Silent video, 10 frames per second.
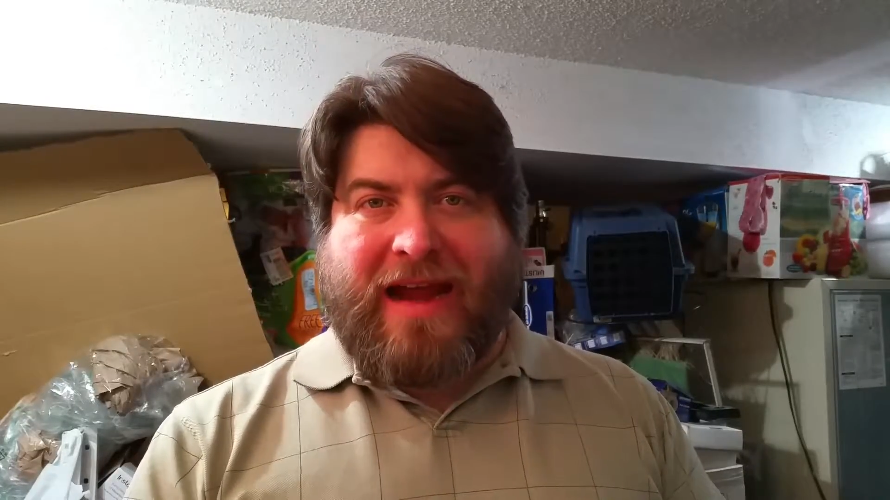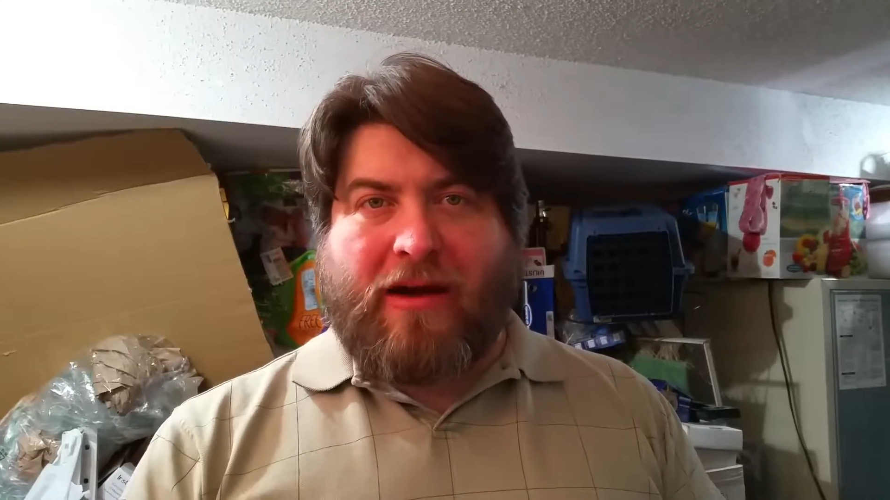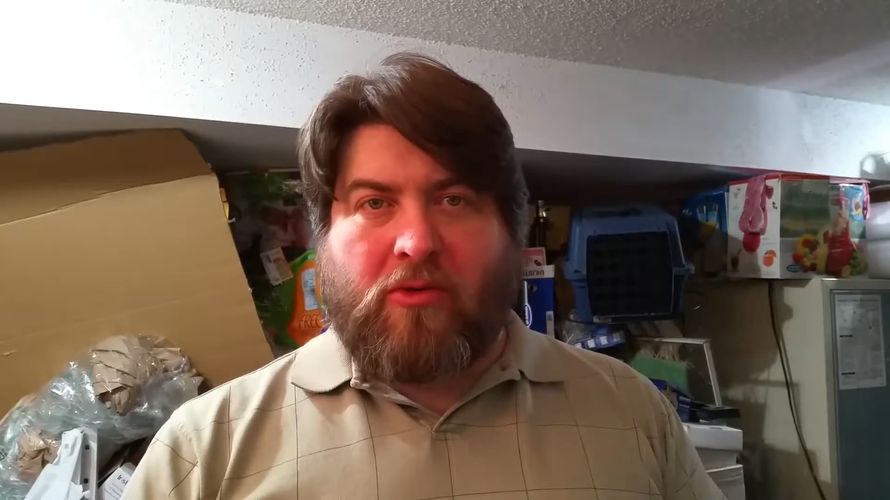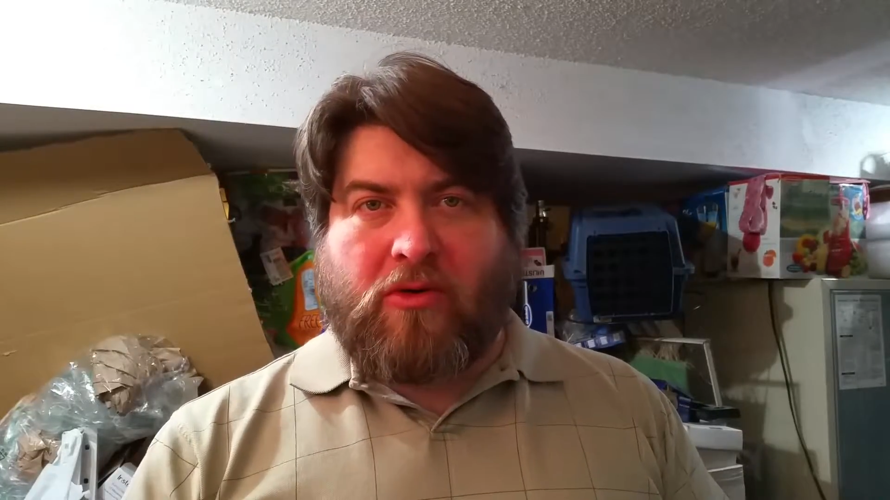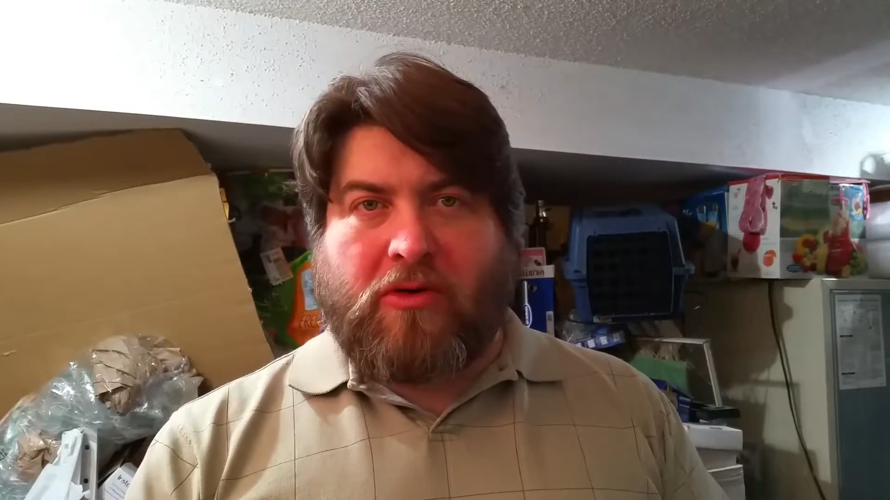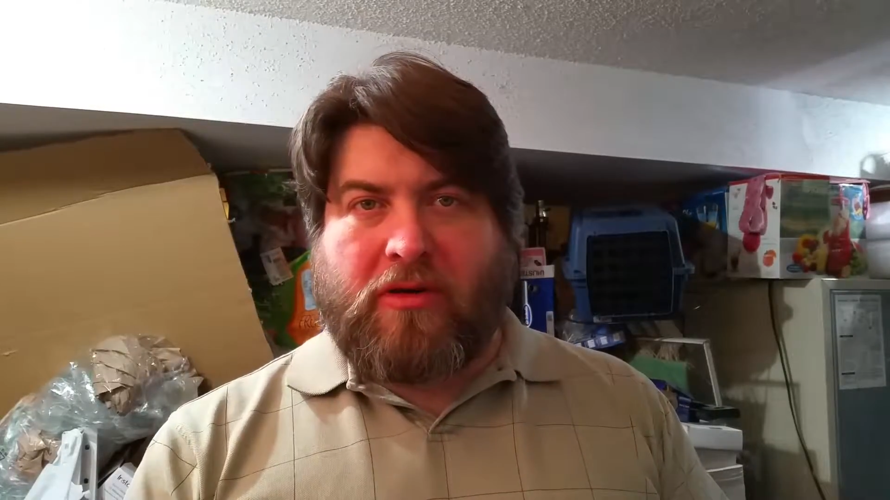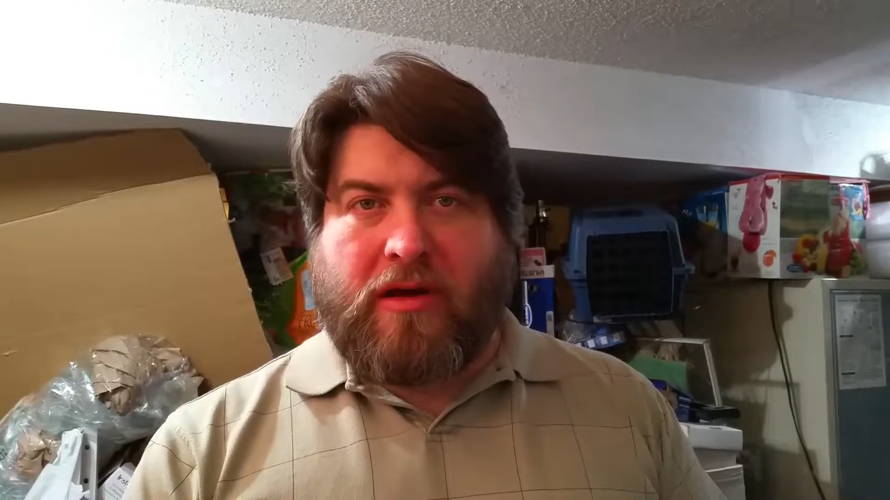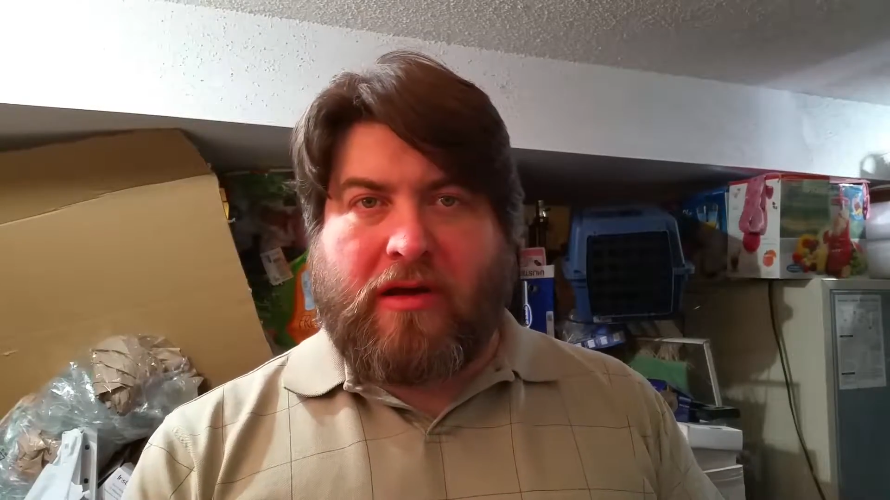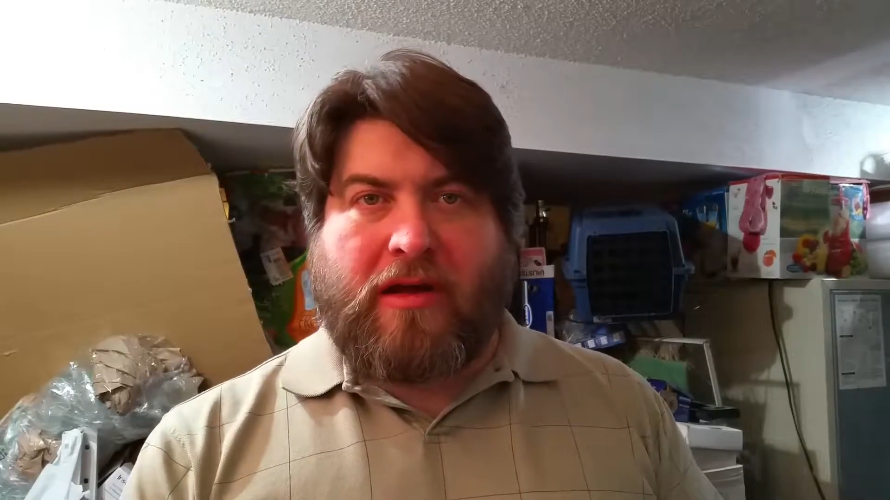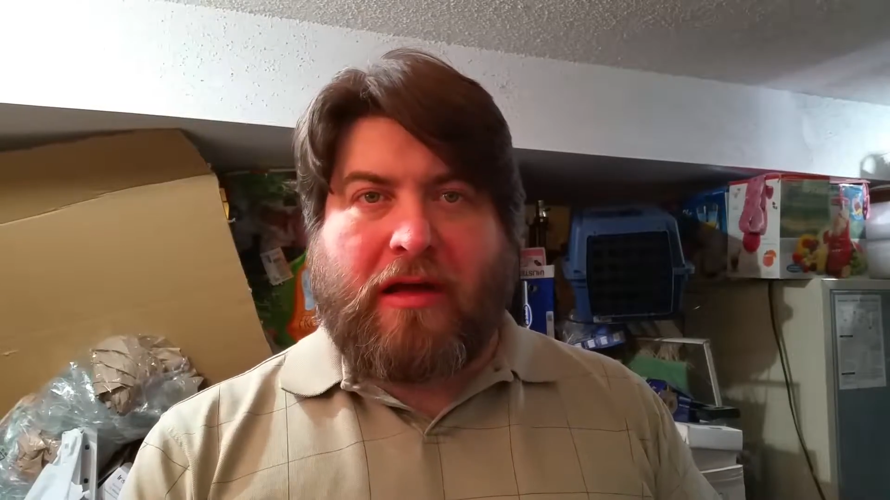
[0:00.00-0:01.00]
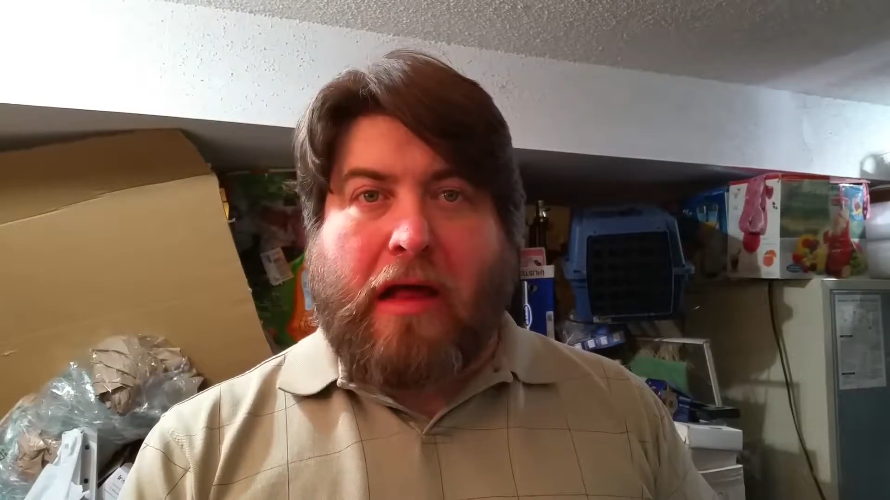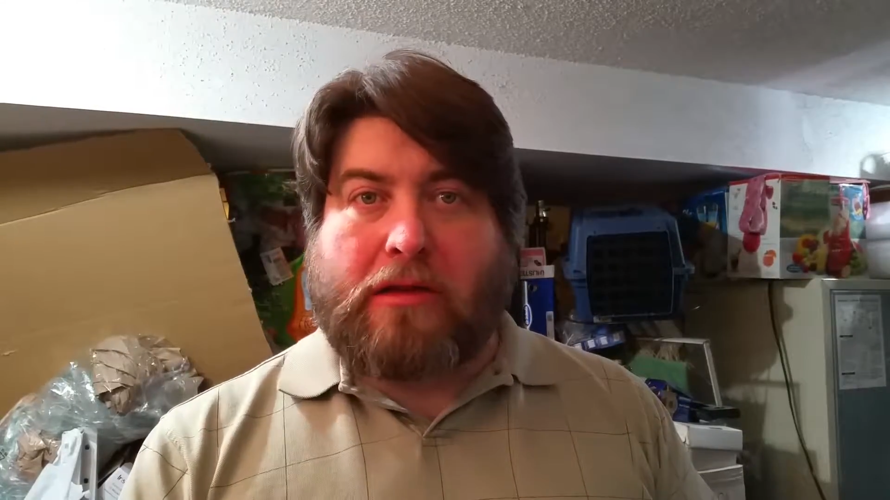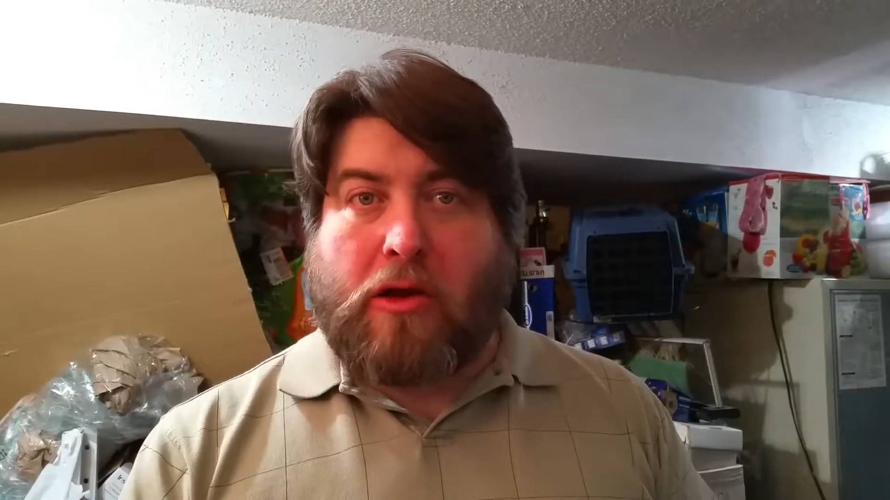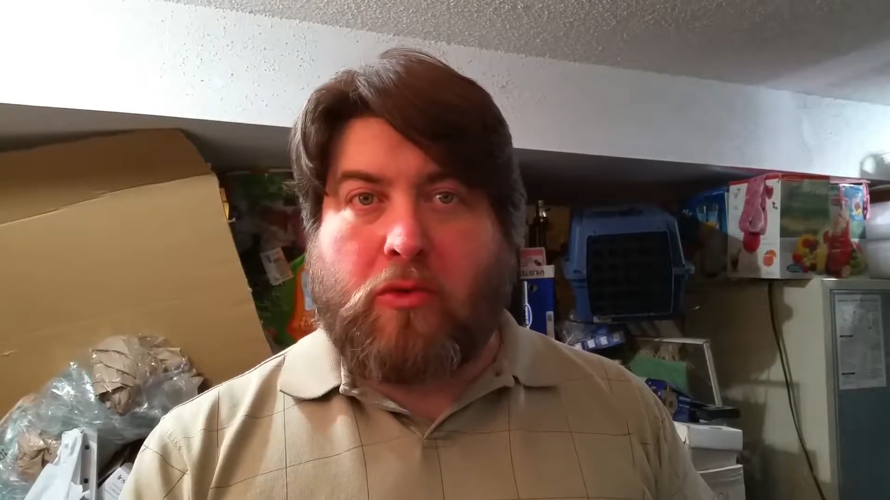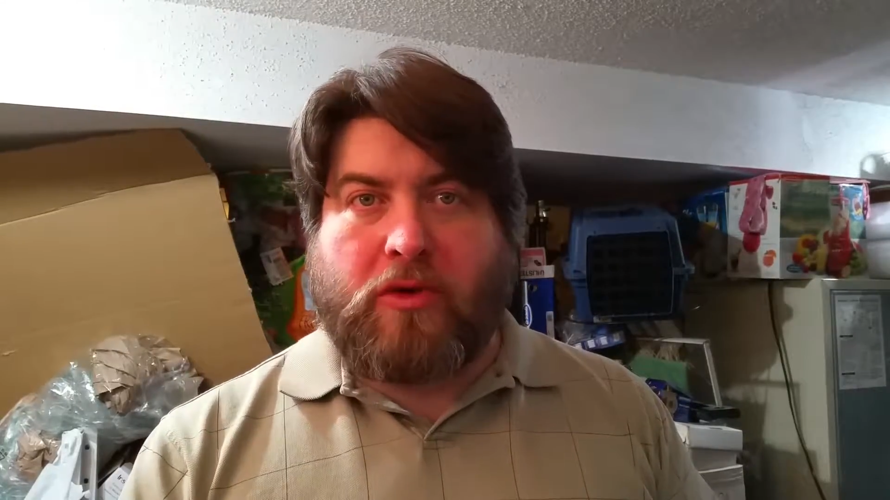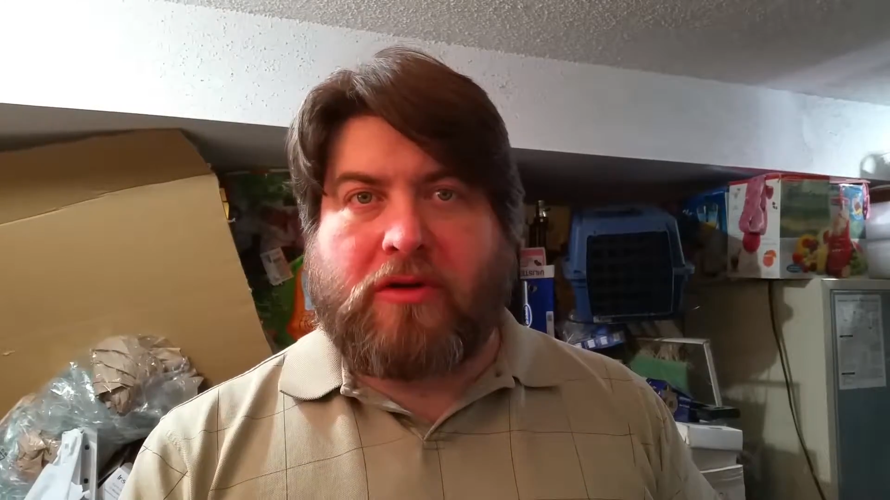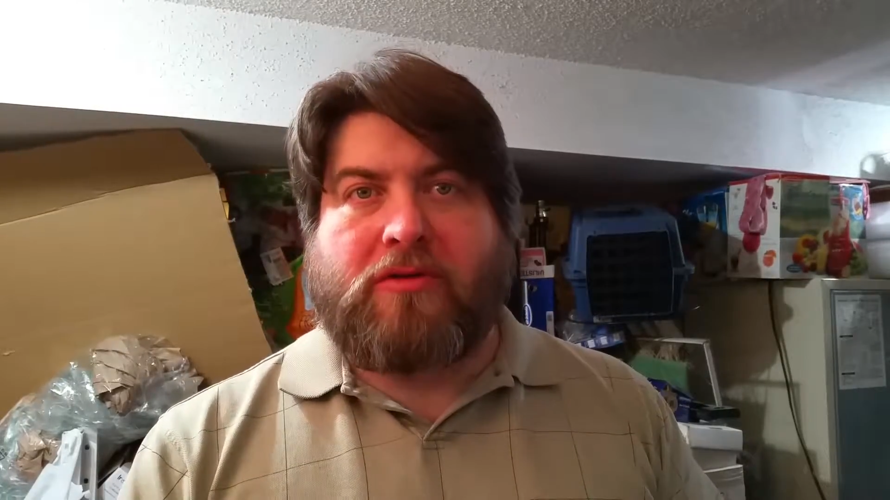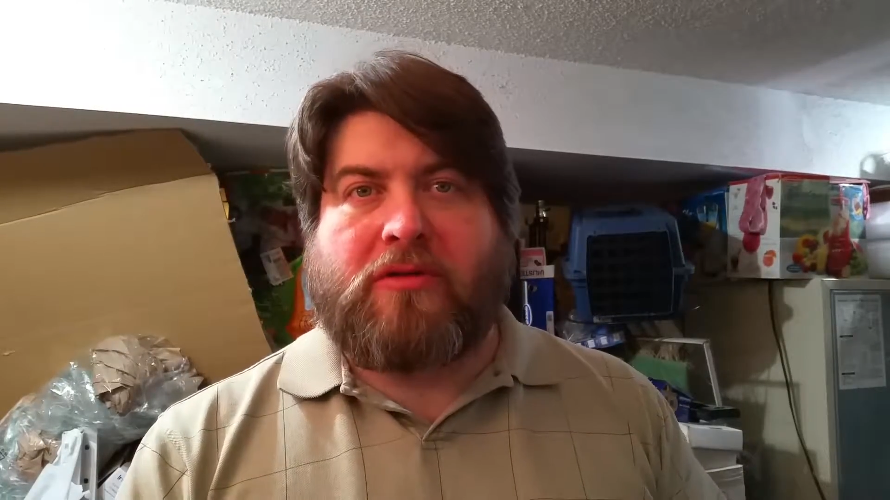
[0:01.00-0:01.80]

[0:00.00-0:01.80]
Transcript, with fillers: hour alone